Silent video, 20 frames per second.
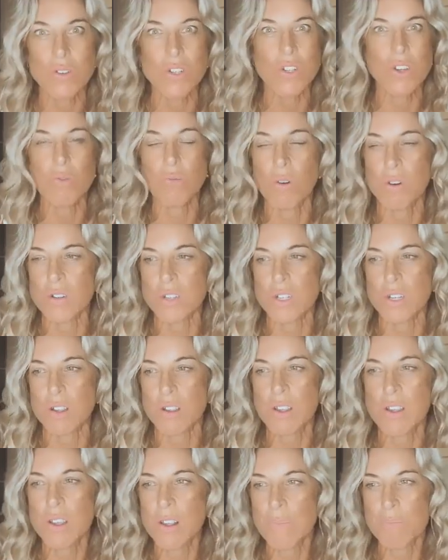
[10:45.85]
Do you want
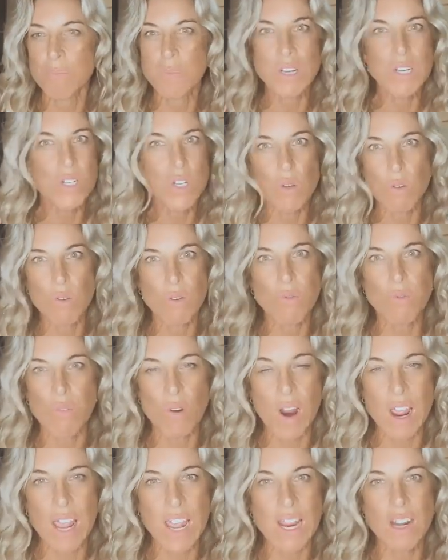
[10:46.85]
to be too
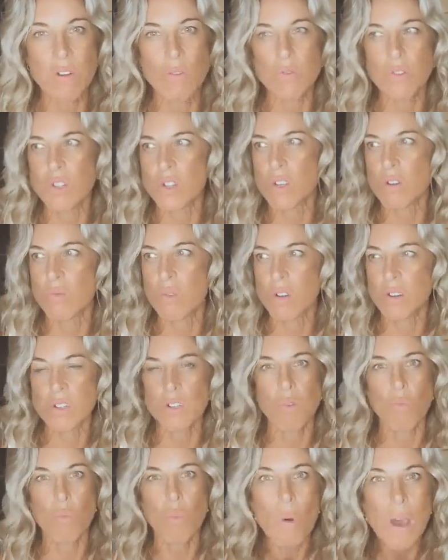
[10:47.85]
afraid, or do you want
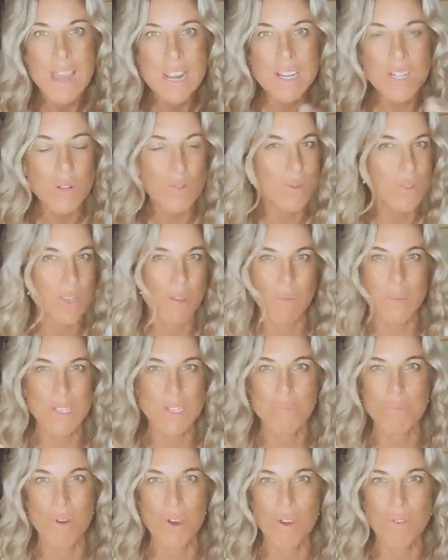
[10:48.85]
to wait till
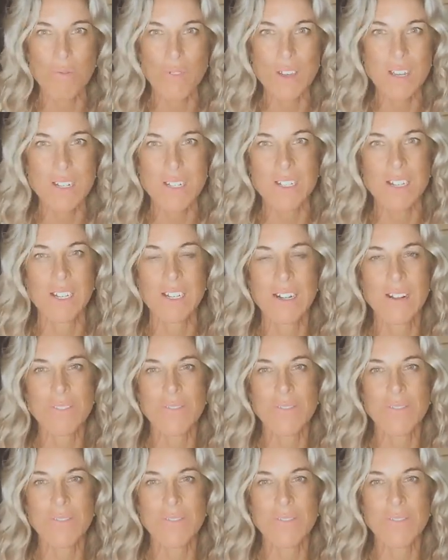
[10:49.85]
something's perfect?